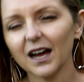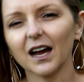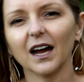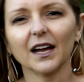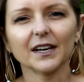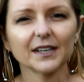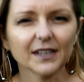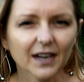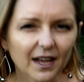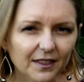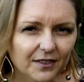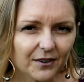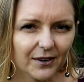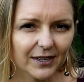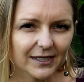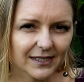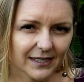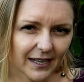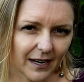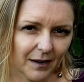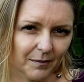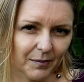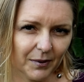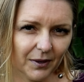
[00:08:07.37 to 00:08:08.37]
Another
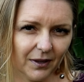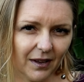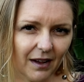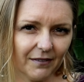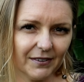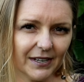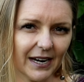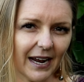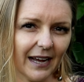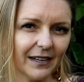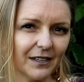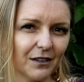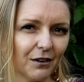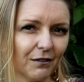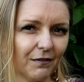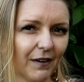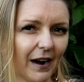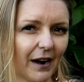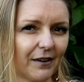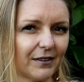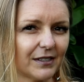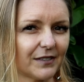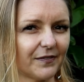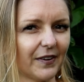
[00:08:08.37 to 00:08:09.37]
example of an
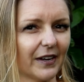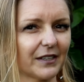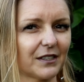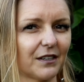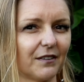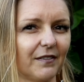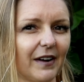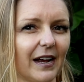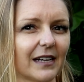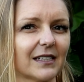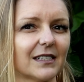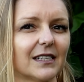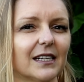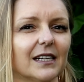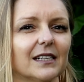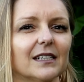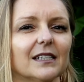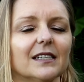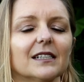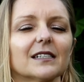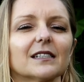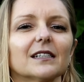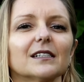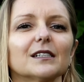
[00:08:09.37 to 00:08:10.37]
adenovirus vector vaccine
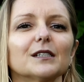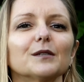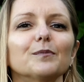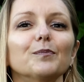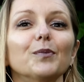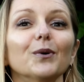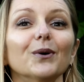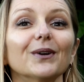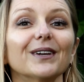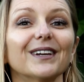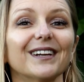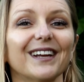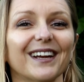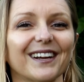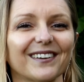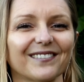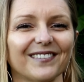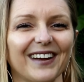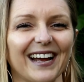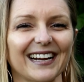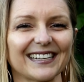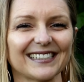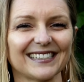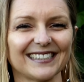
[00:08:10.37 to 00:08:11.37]
is the Sputnik
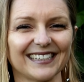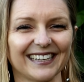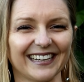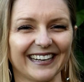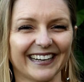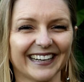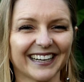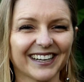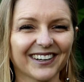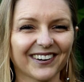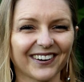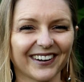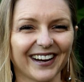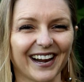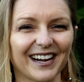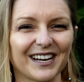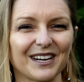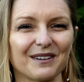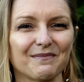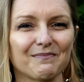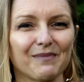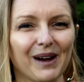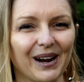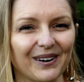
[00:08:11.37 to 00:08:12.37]
vaccine,
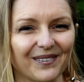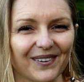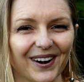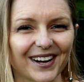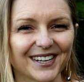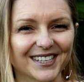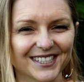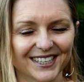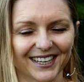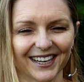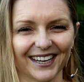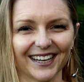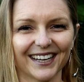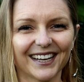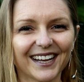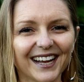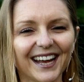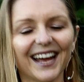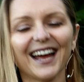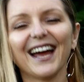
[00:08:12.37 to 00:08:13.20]
created by Russia.